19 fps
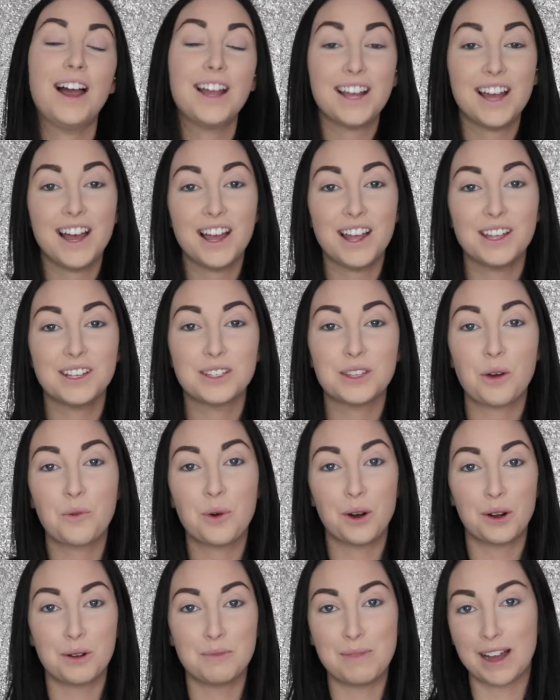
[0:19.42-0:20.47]
Hi guys,
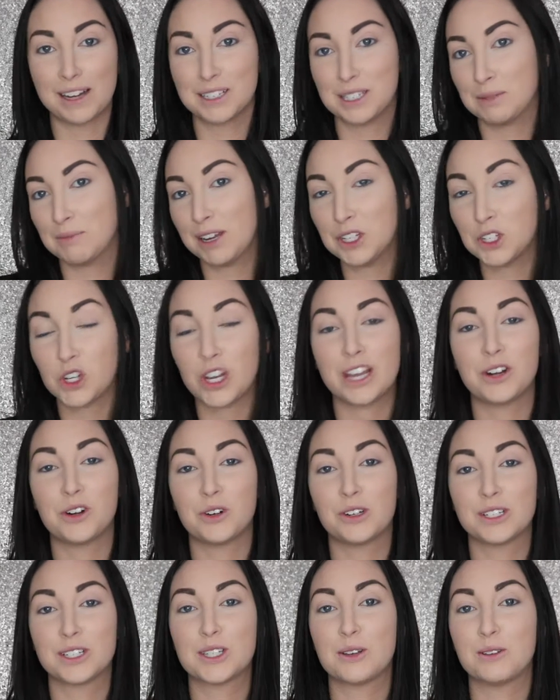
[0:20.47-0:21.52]
welcome back to my
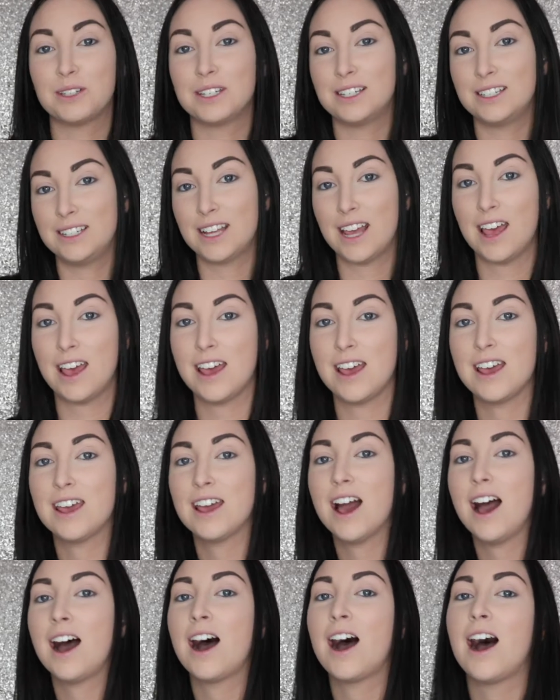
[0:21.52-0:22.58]
channel. So
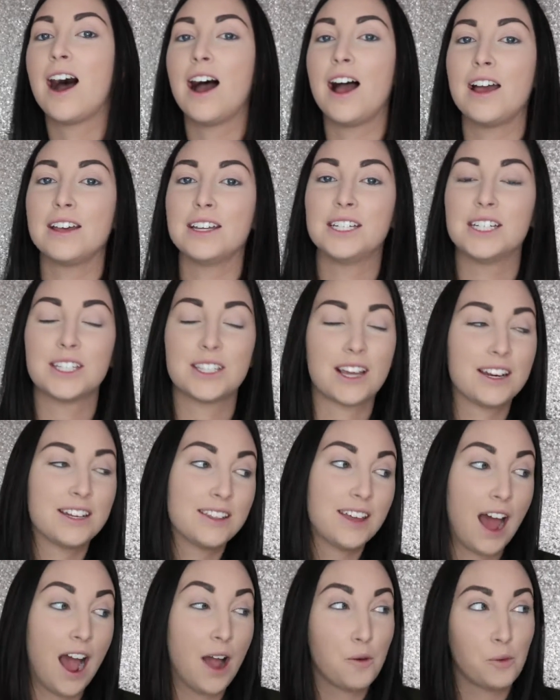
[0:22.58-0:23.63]
today I
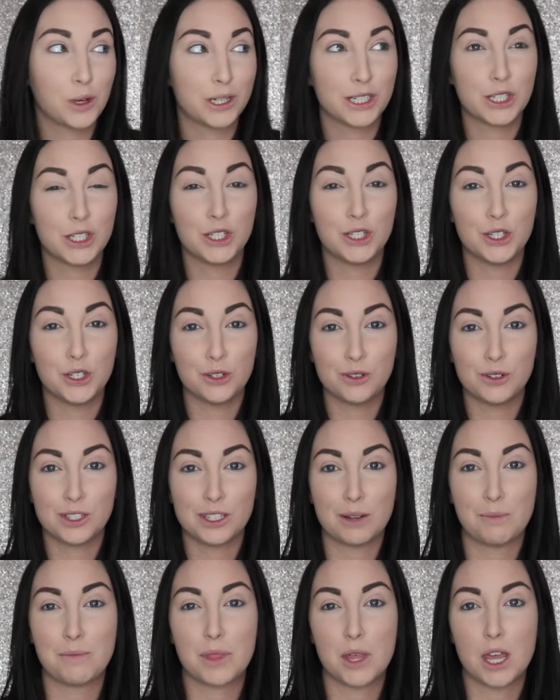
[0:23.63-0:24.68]
decided that I wanted to do
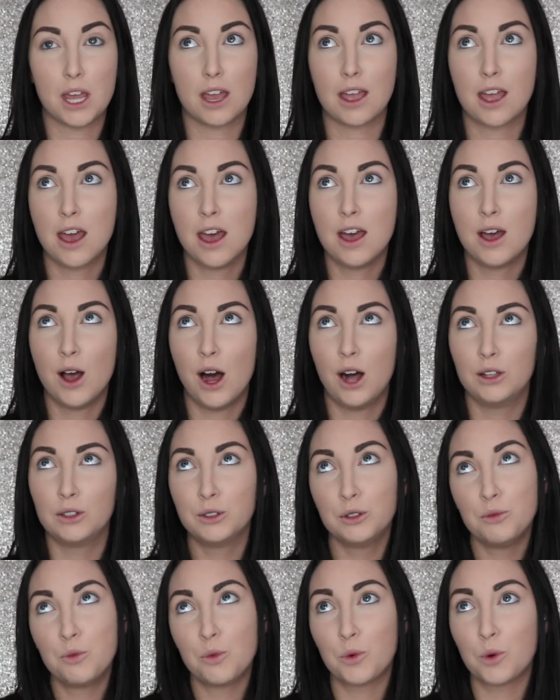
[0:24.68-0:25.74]
something a
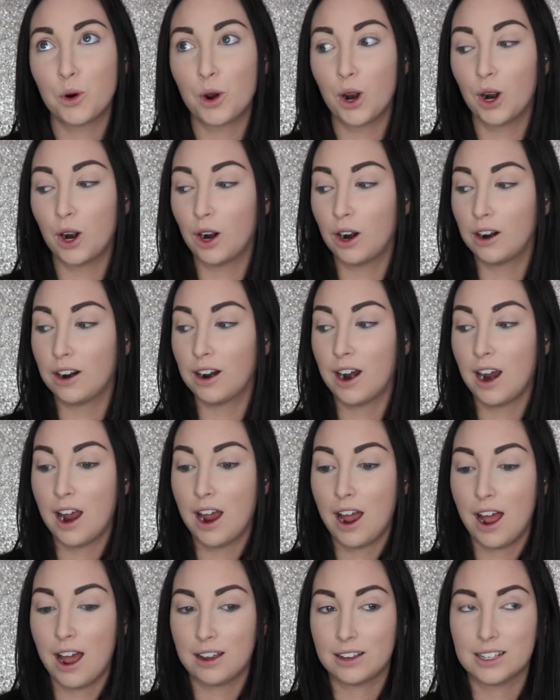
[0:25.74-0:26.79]
little more,
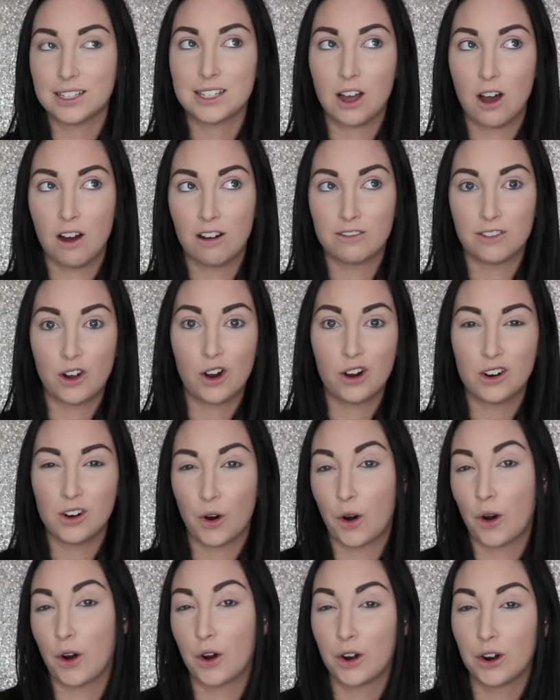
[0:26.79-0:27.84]
I guess,
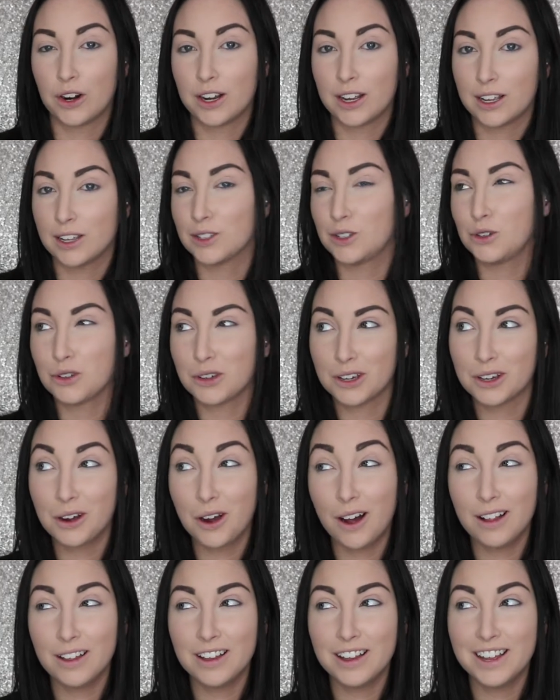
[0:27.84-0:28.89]
avant-garde, I guess you could
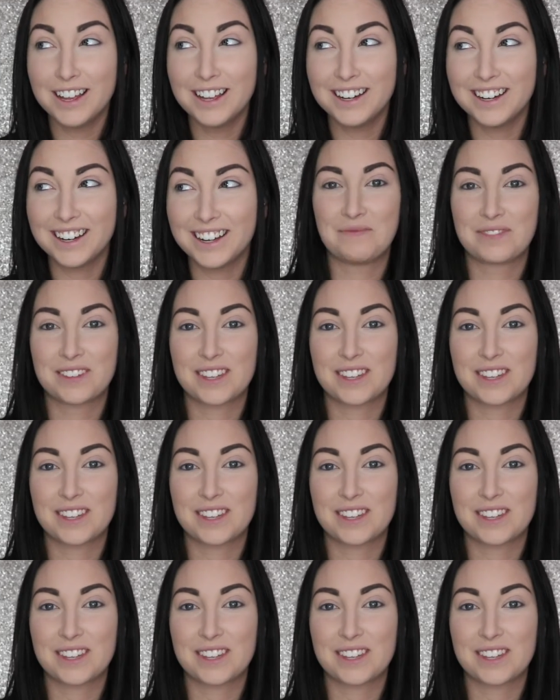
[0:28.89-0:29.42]
call it.